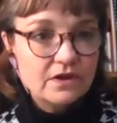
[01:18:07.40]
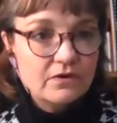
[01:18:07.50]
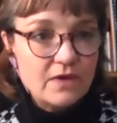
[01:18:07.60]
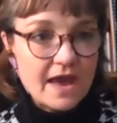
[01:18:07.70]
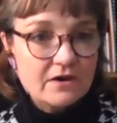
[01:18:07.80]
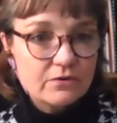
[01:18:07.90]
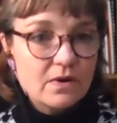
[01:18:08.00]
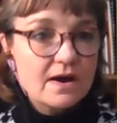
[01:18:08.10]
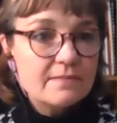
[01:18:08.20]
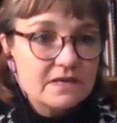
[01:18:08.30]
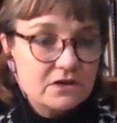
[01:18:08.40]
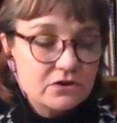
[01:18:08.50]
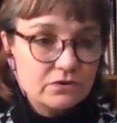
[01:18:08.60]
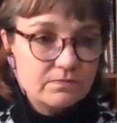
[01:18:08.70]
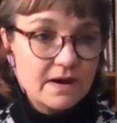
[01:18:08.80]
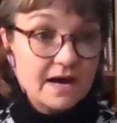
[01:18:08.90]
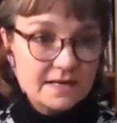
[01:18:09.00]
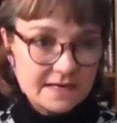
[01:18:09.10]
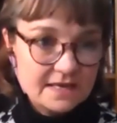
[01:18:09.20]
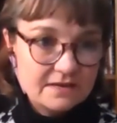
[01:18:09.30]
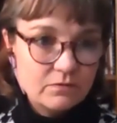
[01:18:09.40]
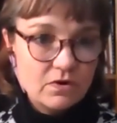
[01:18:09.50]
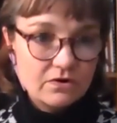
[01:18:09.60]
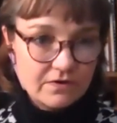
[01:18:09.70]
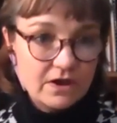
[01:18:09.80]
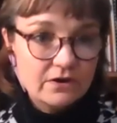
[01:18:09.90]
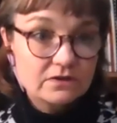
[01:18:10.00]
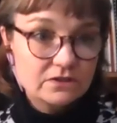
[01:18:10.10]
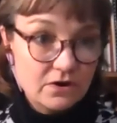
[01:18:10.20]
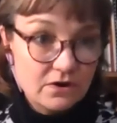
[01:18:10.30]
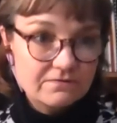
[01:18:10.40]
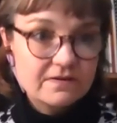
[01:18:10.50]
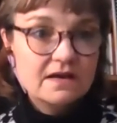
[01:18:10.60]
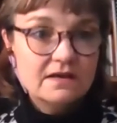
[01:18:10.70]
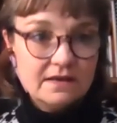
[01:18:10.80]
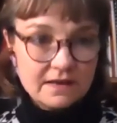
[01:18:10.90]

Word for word: you know, how do I be a good partner and what have I got to offer?